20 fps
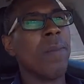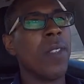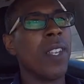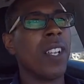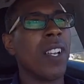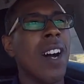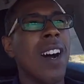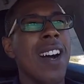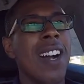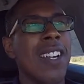the
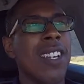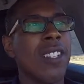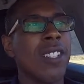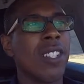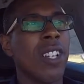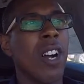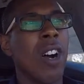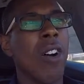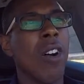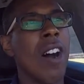car,
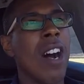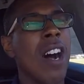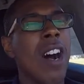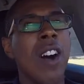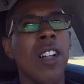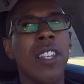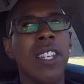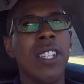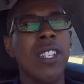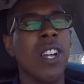so I
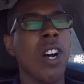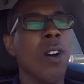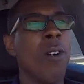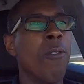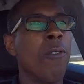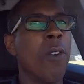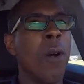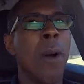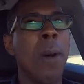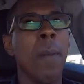only
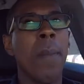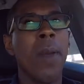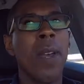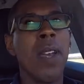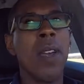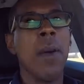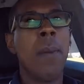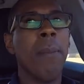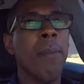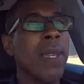know
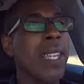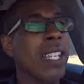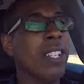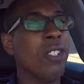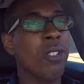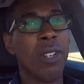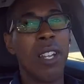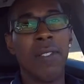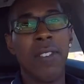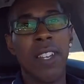from
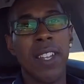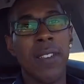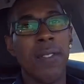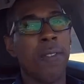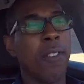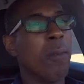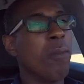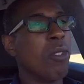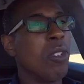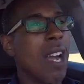being driven,
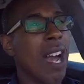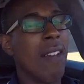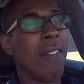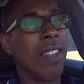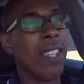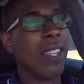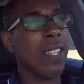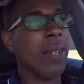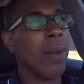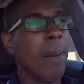from
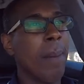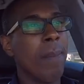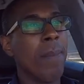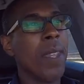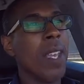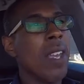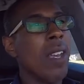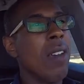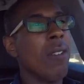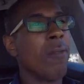driving
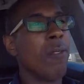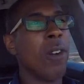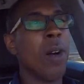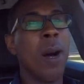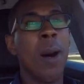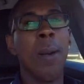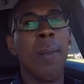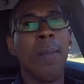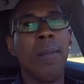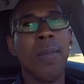them,
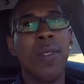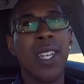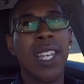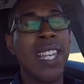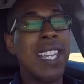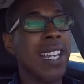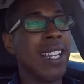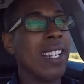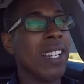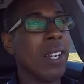from
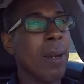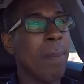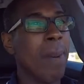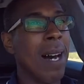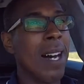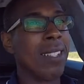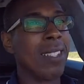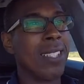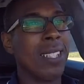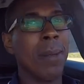hearing
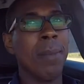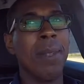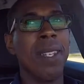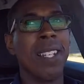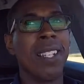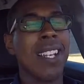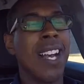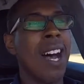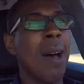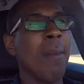about them in
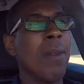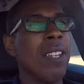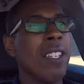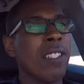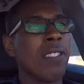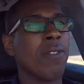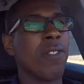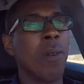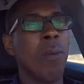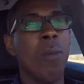the
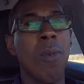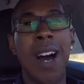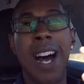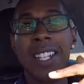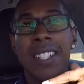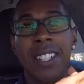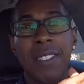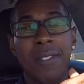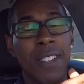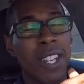comments, from
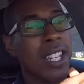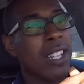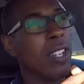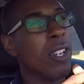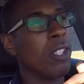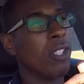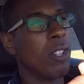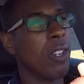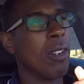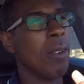watching
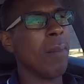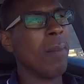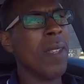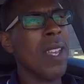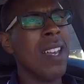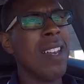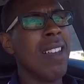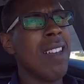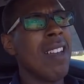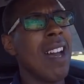videos on
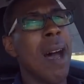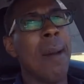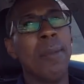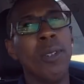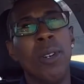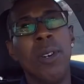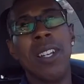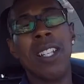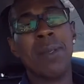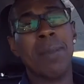them. I'm
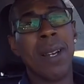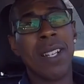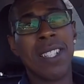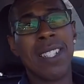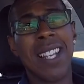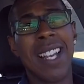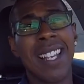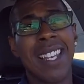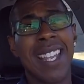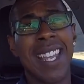doing as much
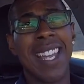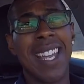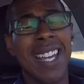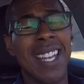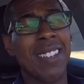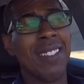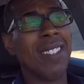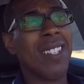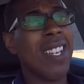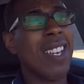as I
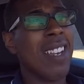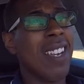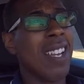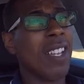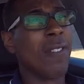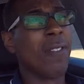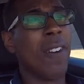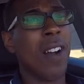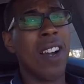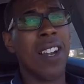can
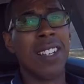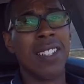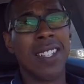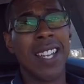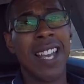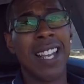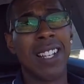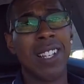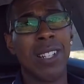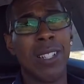as far as
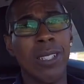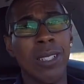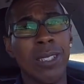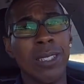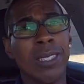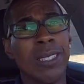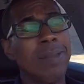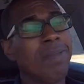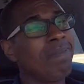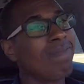that
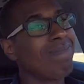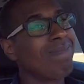goes.